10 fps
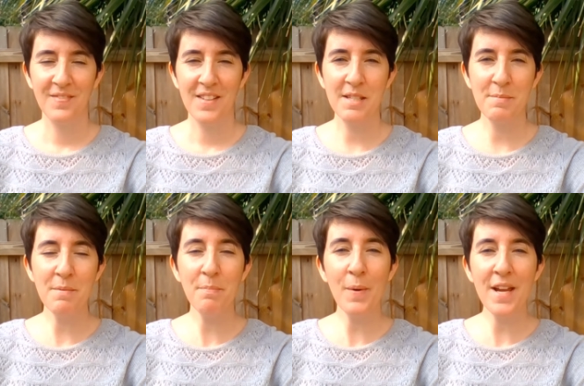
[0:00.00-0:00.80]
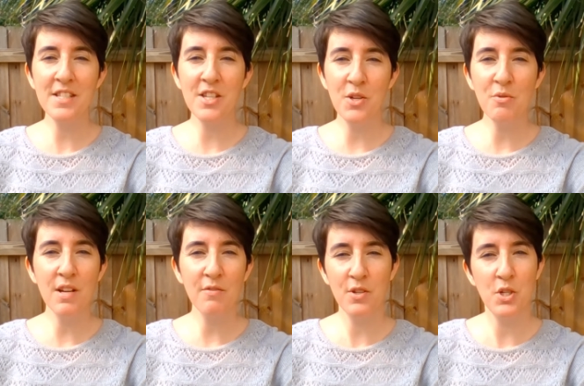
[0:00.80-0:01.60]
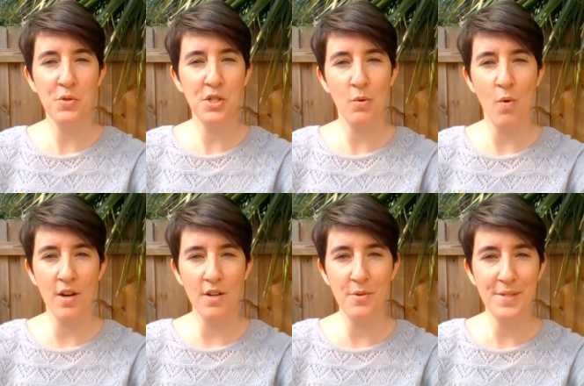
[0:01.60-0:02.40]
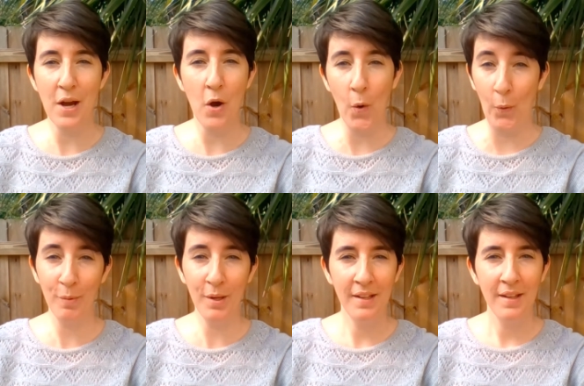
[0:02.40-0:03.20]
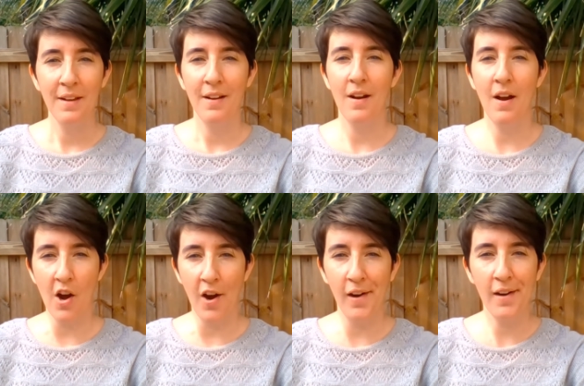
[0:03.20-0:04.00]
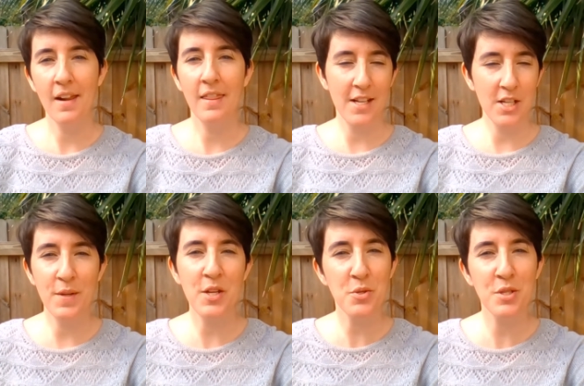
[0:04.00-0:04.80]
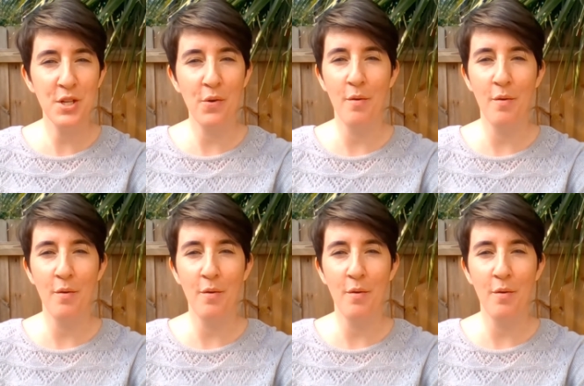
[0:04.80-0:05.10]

Some simple ways you can reduce your water use at home are things we usually know